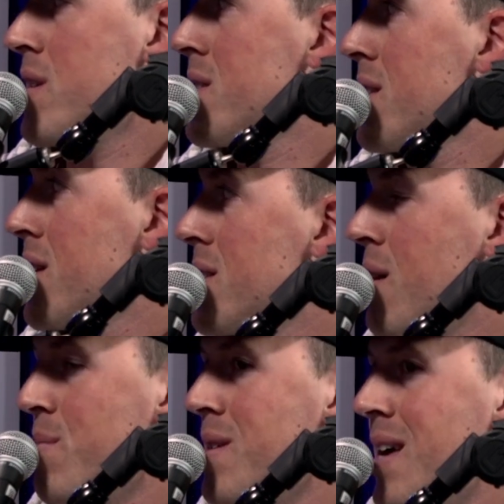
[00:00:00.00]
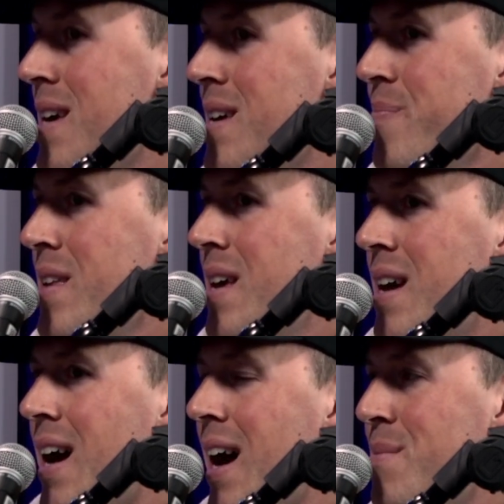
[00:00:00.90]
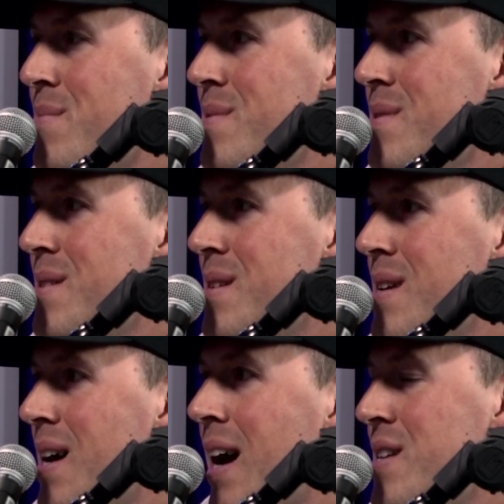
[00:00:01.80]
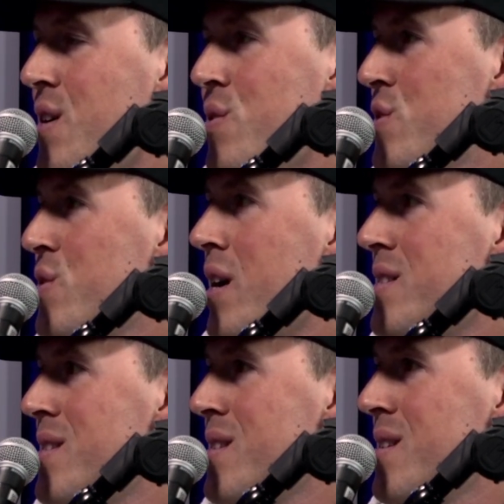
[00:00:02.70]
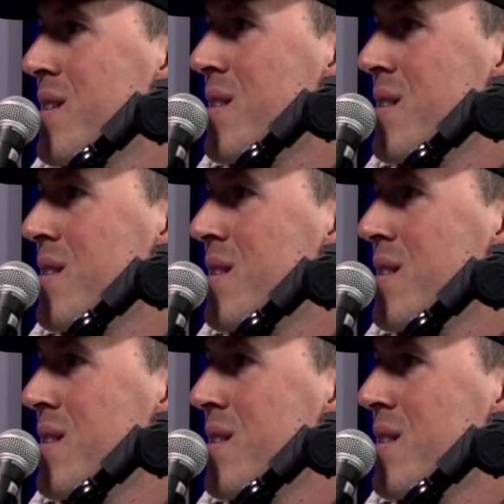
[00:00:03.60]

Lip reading: listen to this that'll be like, I don't trust